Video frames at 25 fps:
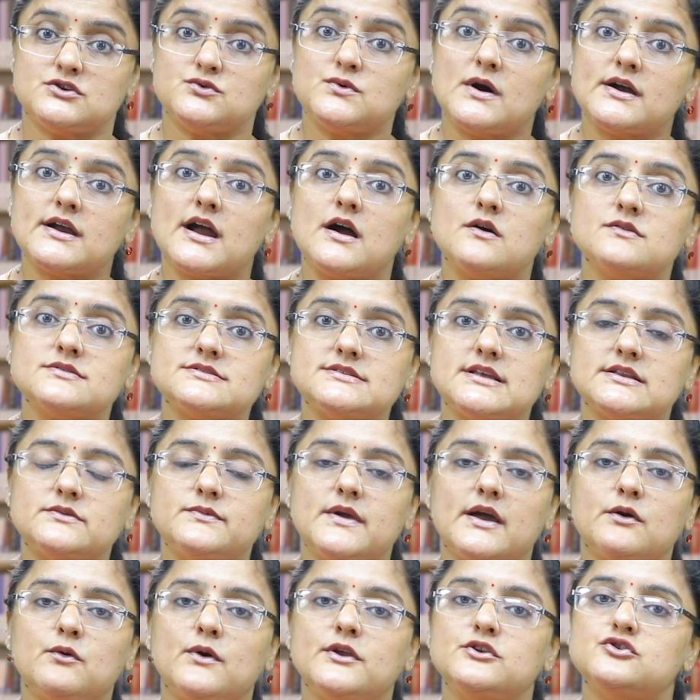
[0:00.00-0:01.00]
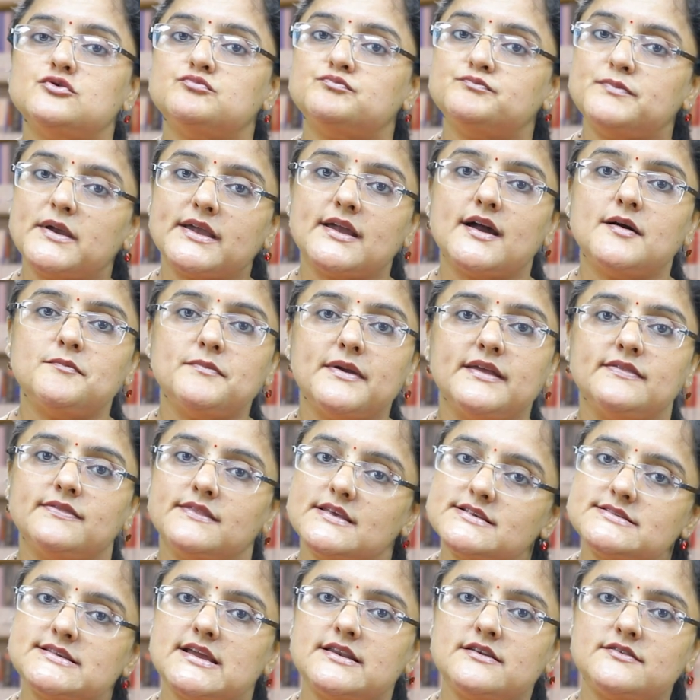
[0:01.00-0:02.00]
the two accounts that we are going to pick up
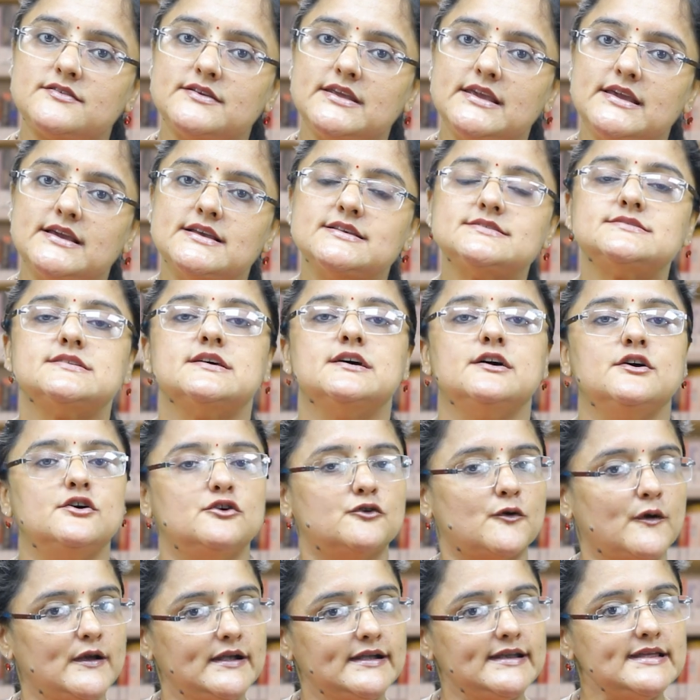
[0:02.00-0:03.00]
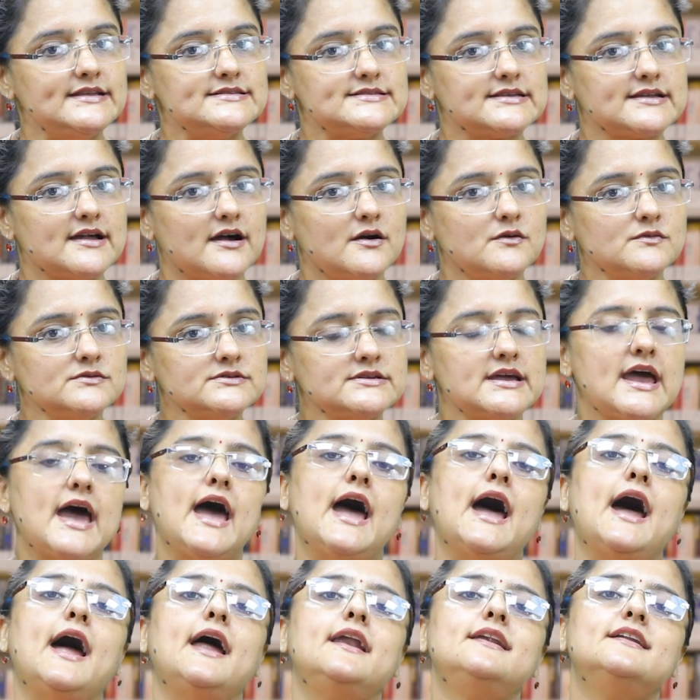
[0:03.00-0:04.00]
in this entry is royalties account
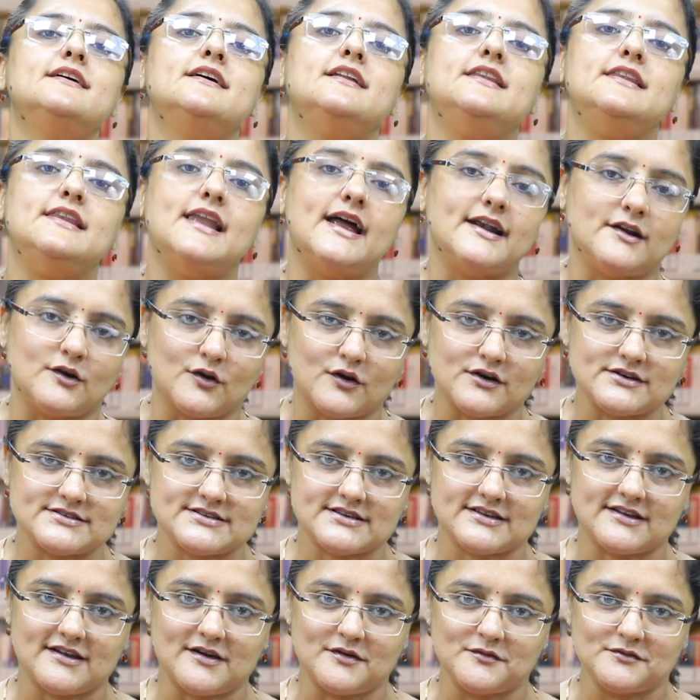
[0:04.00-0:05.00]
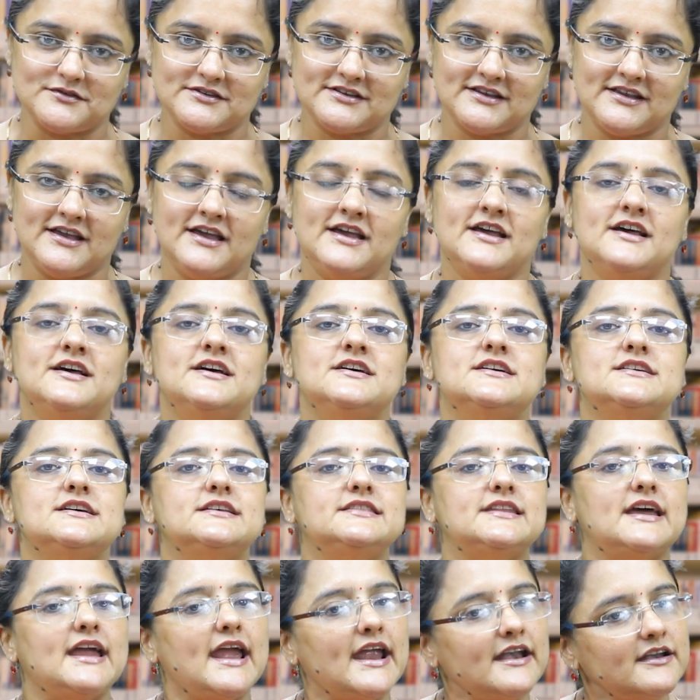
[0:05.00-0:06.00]
and landlord's account.
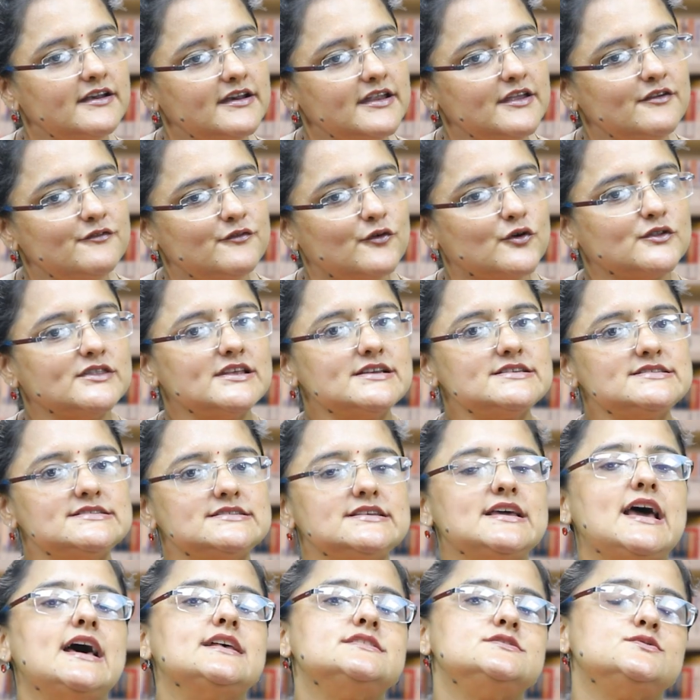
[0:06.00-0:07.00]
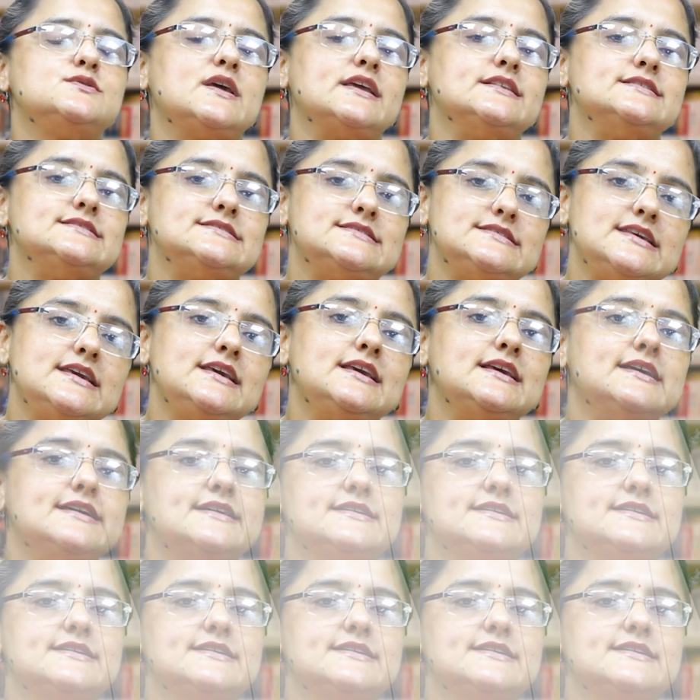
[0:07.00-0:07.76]
The entry for this, as you can see,